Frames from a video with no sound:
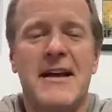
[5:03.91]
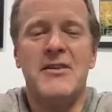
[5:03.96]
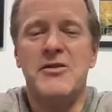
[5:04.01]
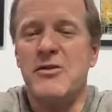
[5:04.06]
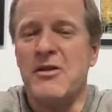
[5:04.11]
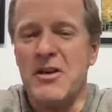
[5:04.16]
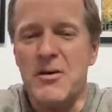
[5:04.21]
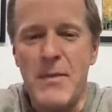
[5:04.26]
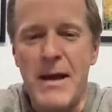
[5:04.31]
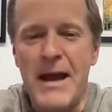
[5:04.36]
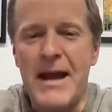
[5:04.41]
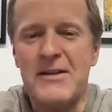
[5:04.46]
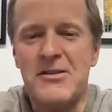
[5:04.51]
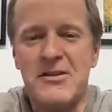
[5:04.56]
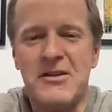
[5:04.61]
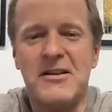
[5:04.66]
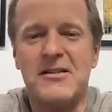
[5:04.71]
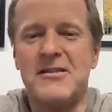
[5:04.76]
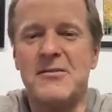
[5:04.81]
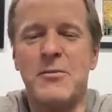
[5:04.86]
As you can
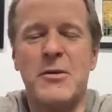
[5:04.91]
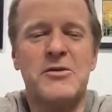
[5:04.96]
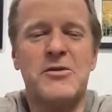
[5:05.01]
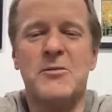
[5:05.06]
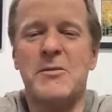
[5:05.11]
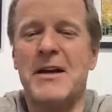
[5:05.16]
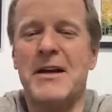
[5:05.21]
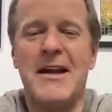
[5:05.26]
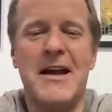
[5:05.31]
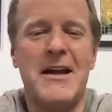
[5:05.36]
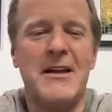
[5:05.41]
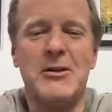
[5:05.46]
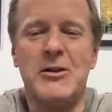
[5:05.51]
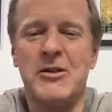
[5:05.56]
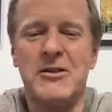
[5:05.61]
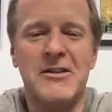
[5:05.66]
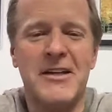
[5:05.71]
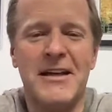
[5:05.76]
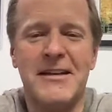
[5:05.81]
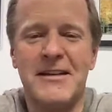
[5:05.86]
imagine, it's a mushroom that kind of
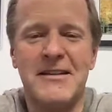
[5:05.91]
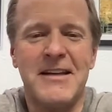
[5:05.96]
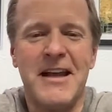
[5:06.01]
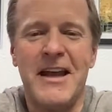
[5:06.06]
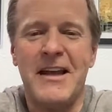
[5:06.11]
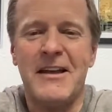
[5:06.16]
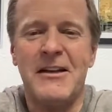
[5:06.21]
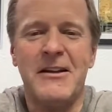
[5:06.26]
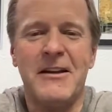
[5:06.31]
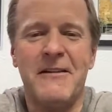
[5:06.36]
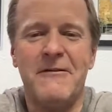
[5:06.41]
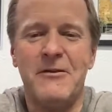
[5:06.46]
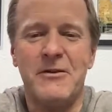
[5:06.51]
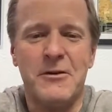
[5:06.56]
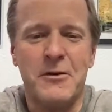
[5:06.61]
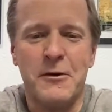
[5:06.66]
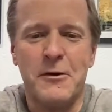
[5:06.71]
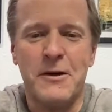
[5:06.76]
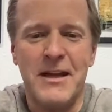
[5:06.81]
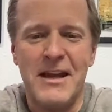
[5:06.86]
looks like the tail of a
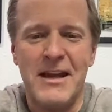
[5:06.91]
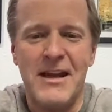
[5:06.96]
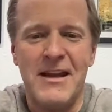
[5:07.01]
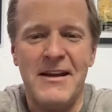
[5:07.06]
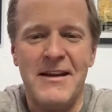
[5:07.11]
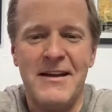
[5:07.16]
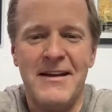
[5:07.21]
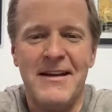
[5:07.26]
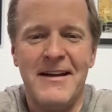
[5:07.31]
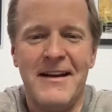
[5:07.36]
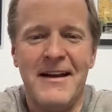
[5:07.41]
turkey.